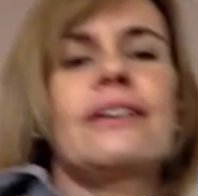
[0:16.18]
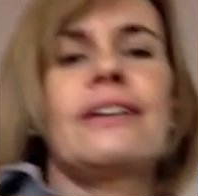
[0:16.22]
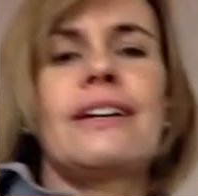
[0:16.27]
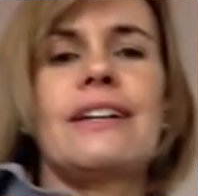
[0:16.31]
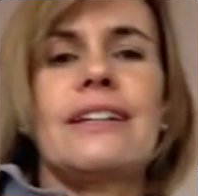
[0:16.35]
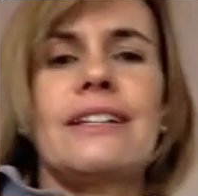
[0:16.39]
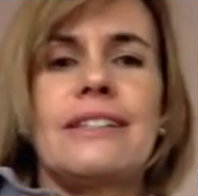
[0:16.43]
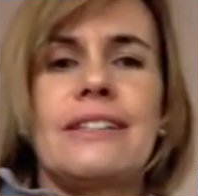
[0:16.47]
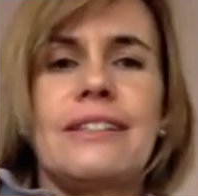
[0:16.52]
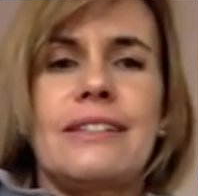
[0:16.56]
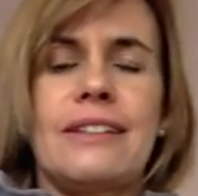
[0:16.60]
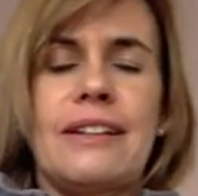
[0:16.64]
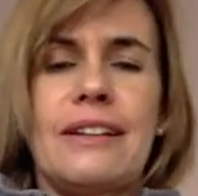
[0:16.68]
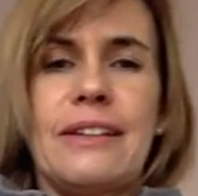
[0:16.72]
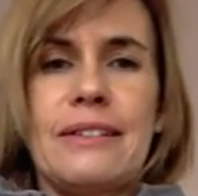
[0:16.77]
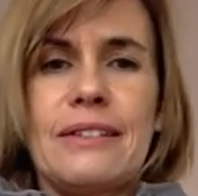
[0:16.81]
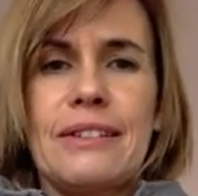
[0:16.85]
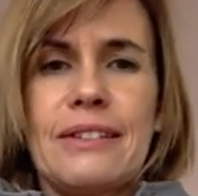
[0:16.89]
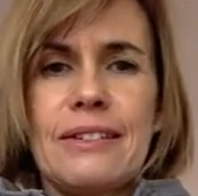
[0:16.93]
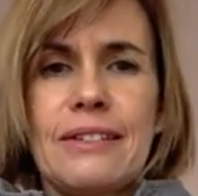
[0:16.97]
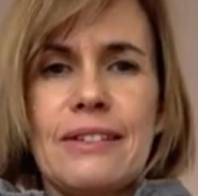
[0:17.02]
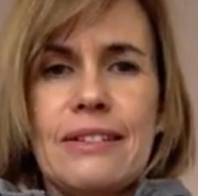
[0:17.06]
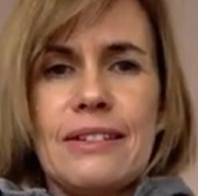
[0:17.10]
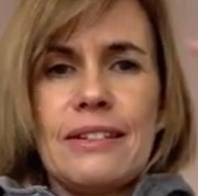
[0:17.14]
Guys,
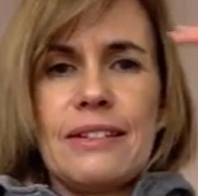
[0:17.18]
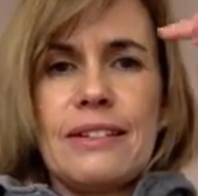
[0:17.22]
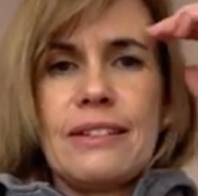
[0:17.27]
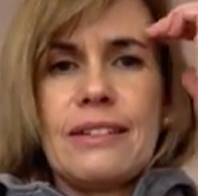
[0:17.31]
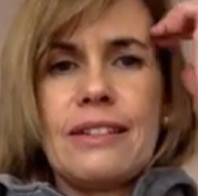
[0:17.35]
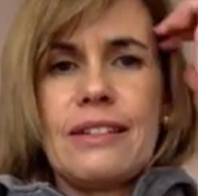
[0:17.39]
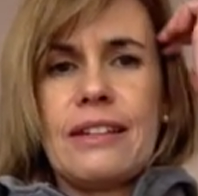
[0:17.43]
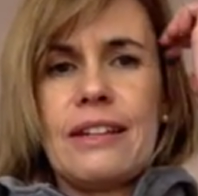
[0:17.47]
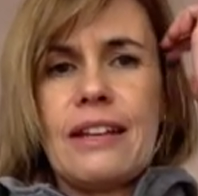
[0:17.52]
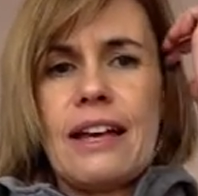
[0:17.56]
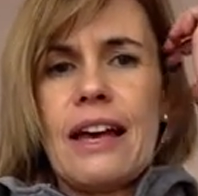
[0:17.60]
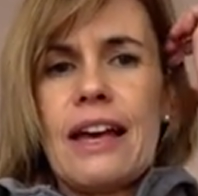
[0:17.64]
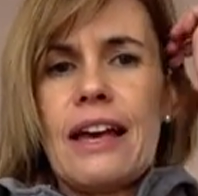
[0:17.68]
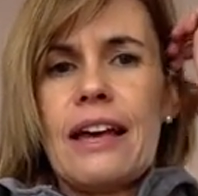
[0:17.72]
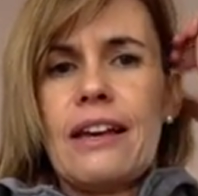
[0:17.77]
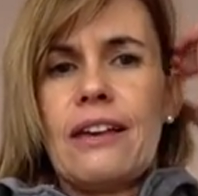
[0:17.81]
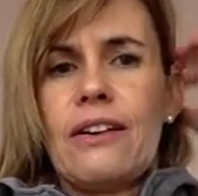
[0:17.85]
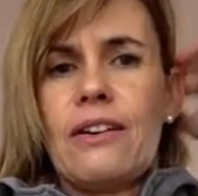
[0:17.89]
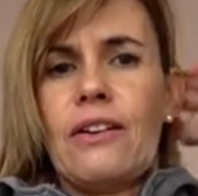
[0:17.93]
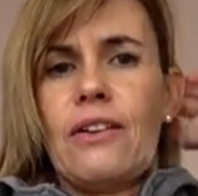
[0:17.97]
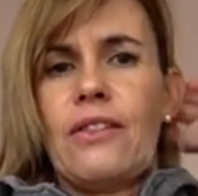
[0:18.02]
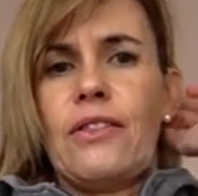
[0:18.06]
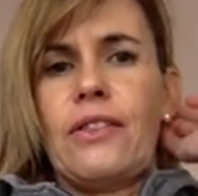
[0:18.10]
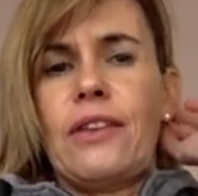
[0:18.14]

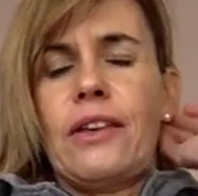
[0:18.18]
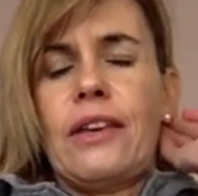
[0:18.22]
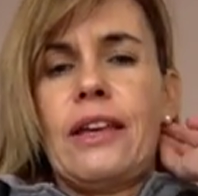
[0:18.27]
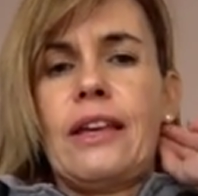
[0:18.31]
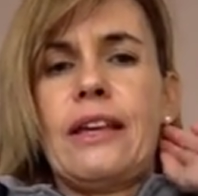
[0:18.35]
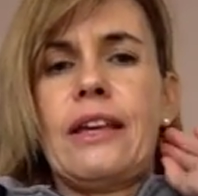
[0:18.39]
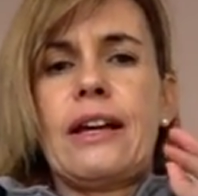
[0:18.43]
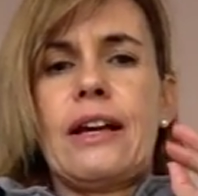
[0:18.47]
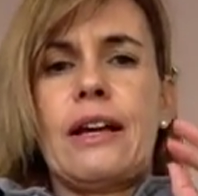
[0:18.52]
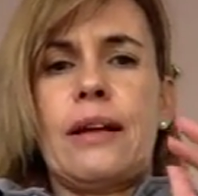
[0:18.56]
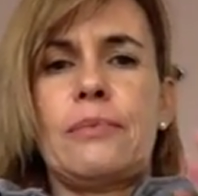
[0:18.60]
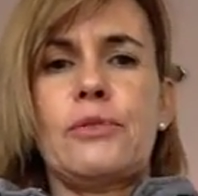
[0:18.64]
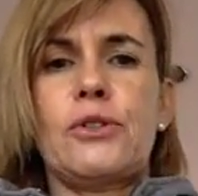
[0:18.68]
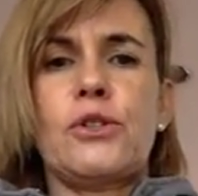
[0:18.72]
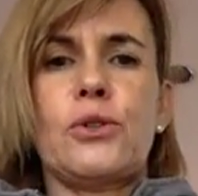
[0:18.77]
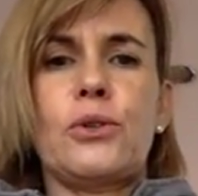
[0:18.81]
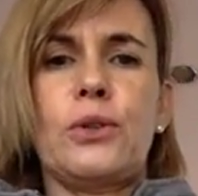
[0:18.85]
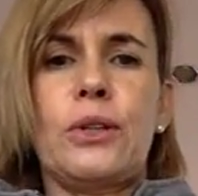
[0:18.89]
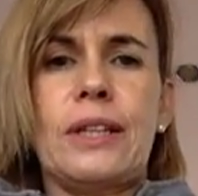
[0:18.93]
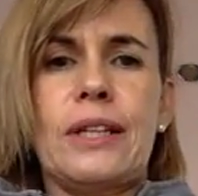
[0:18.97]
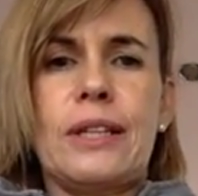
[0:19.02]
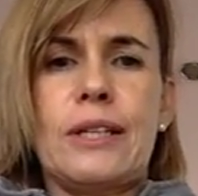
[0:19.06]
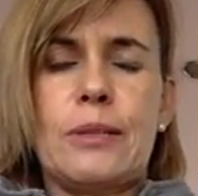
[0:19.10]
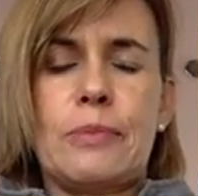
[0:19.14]
today on the
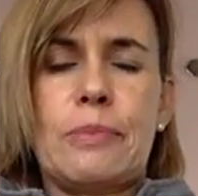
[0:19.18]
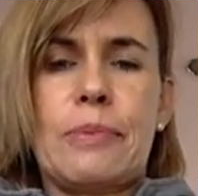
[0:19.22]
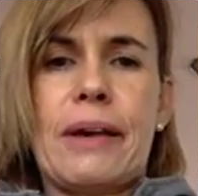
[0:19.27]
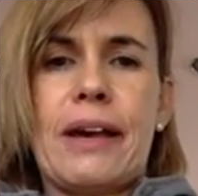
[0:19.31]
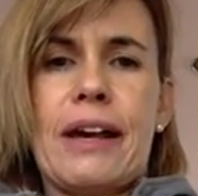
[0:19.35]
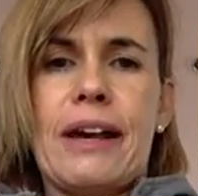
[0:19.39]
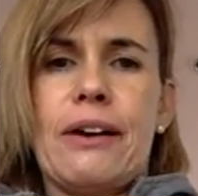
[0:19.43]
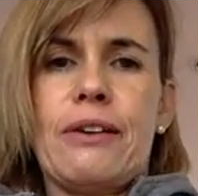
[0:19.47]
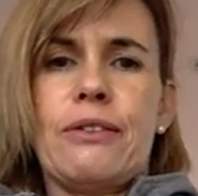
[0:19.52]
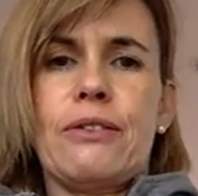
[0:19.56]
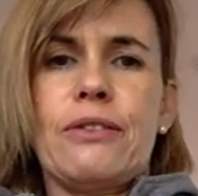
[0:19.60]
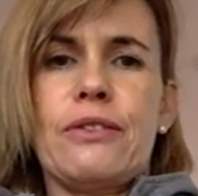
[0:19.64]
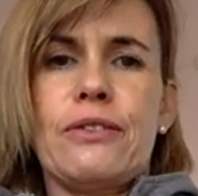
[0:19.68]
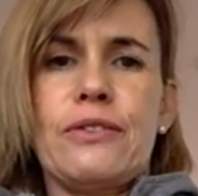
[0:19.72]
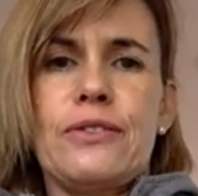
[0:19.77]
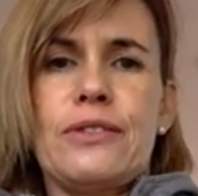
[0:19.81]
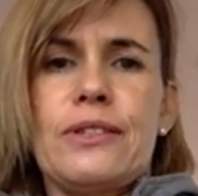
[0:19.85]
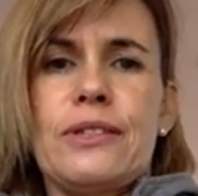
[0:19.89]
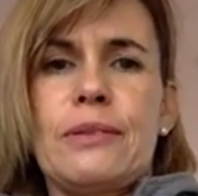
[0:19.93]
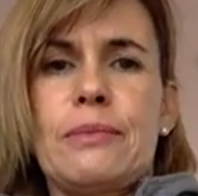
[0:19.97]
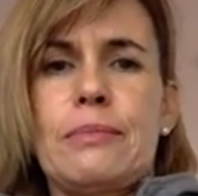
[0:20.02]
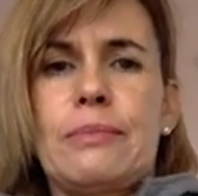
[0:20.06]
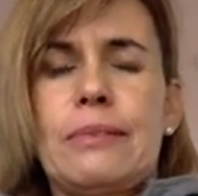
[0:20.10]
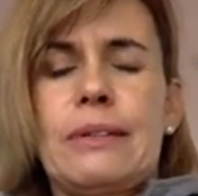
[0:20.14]
Julie's Power of
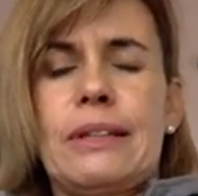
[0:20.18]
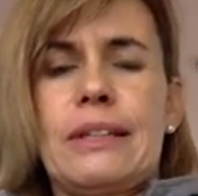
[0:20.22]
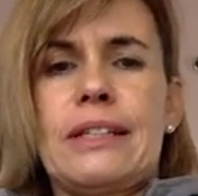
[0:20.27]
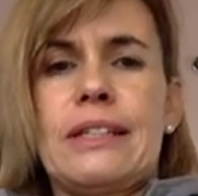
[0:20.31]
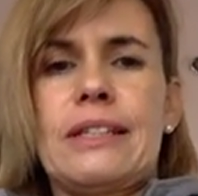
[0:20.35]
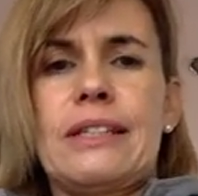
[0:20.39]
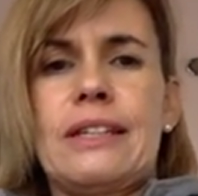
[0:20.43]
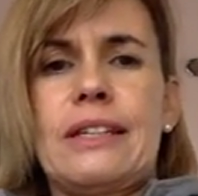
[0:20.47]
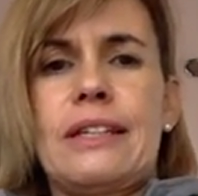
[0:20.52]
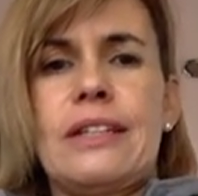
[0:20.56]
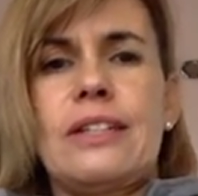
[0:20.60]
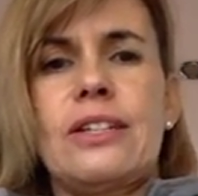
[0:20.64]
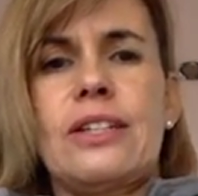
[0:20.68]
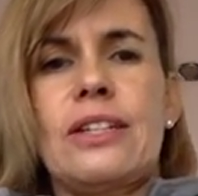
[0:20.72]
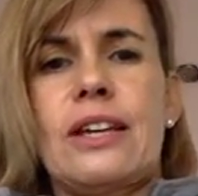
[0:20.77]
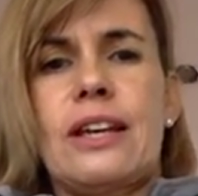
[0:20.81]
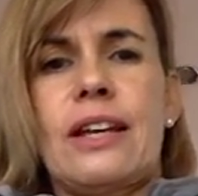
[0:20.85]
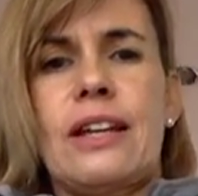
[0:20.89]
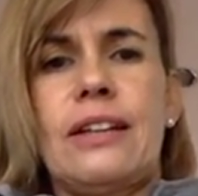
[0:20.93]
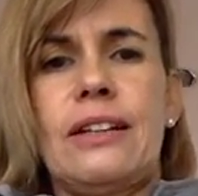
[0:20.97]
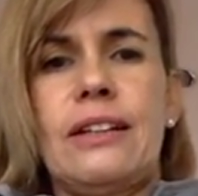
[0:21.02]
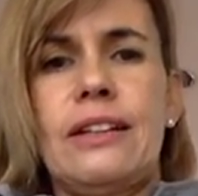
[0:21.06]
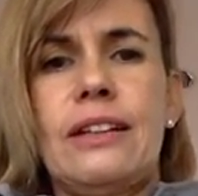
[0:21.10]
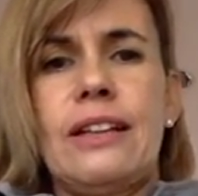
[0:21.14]
Simplicity
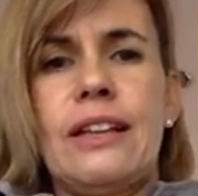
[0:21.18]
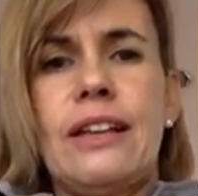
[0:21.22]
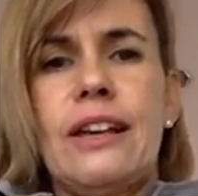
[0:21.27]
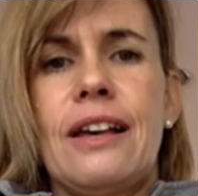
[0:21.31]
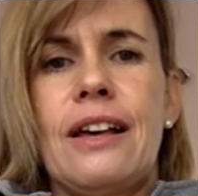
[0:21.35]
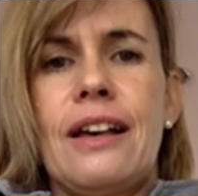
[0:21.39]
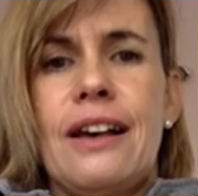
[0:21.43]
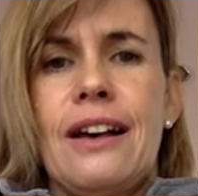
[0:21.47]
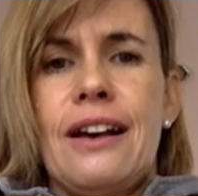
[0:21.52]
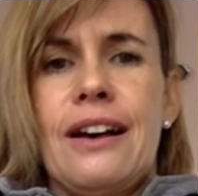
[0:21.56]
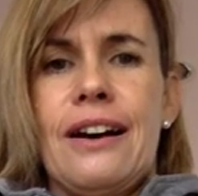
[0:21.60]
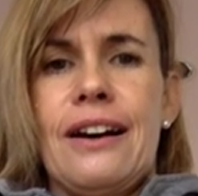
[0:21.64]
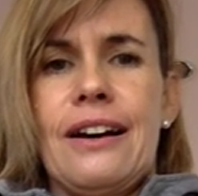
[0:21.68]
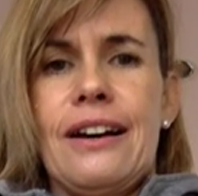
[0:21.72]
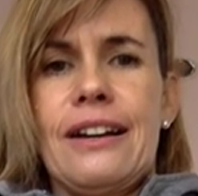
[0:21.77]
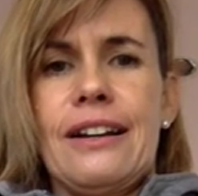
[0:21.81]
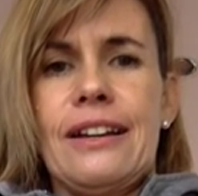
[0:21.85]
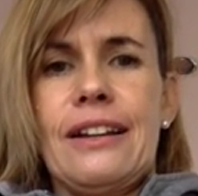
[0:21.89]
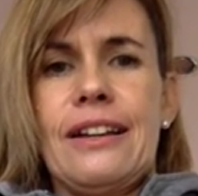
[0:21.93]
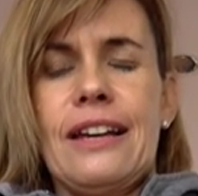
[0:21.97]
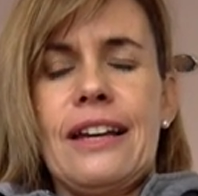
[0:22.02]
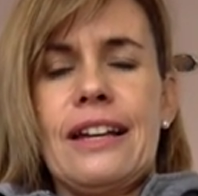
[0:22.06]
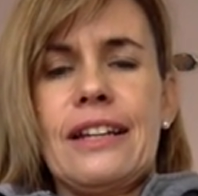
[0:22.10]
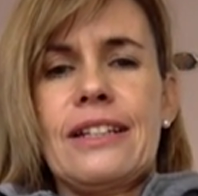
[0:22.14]
channel, I'd
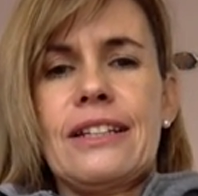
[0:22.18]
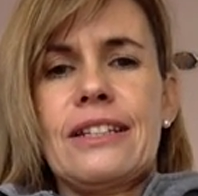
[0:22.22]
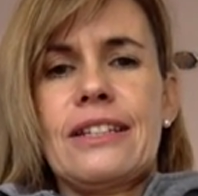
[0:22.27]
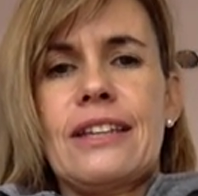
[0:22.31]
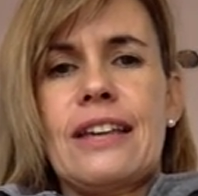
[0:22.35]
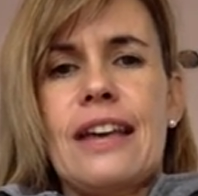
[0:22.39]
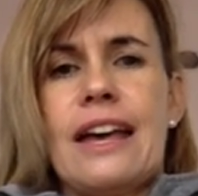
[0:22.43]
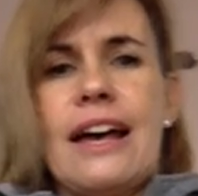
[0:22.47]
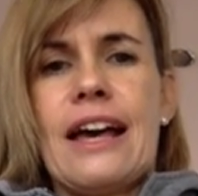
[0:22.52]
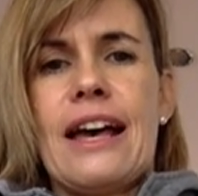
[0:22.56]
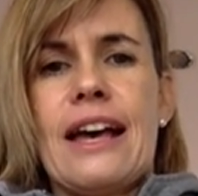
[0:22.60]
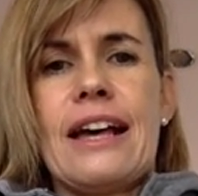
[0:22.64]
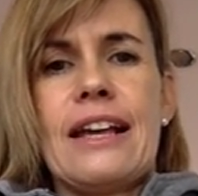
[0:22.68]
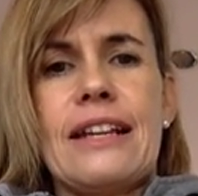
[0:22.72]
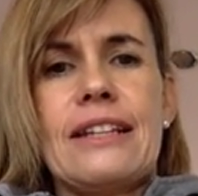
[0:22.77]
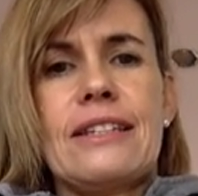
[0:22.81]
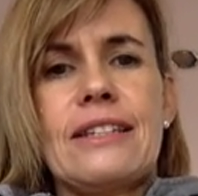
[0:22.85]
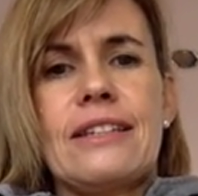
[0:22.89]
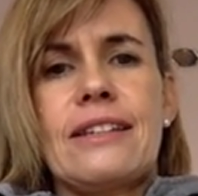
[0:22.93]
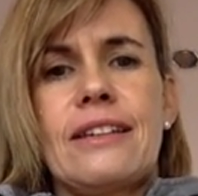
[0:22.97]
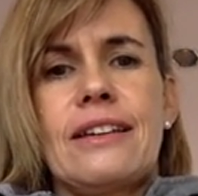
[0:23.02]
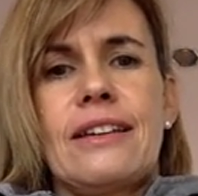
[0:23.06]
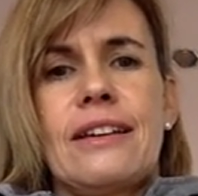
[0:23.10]
like to add